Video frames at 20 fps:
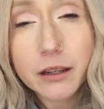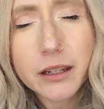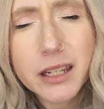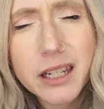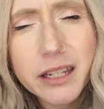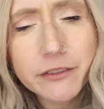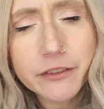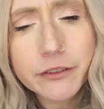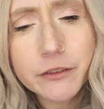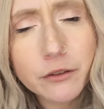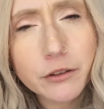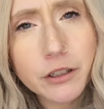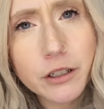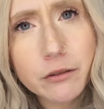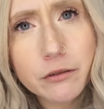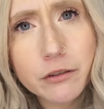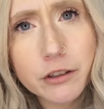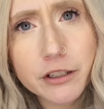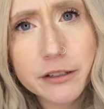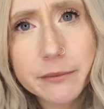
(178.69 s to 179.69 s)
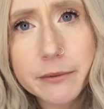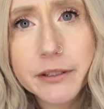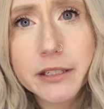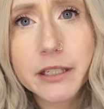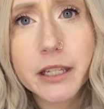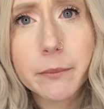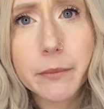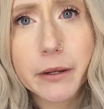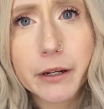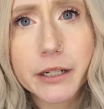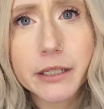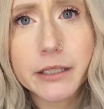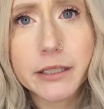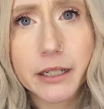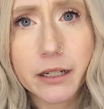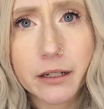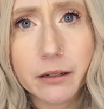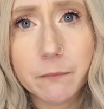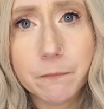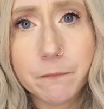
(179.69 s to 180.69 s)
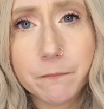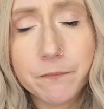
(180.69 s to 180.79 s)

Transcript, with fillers: even though you know you're supposed to get married to him.